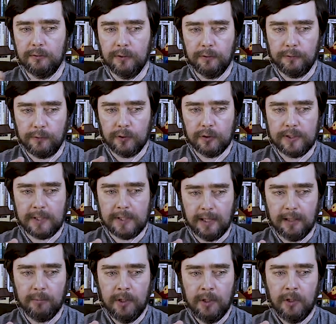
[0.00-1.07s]
for the first
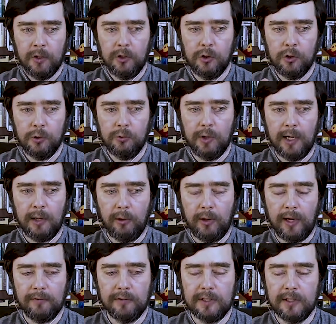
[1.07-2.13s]
time you now
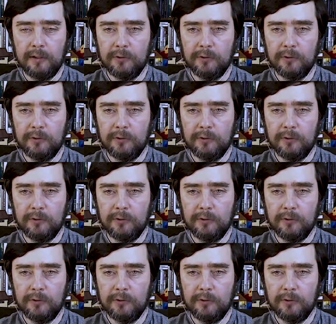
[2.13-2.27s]
have a set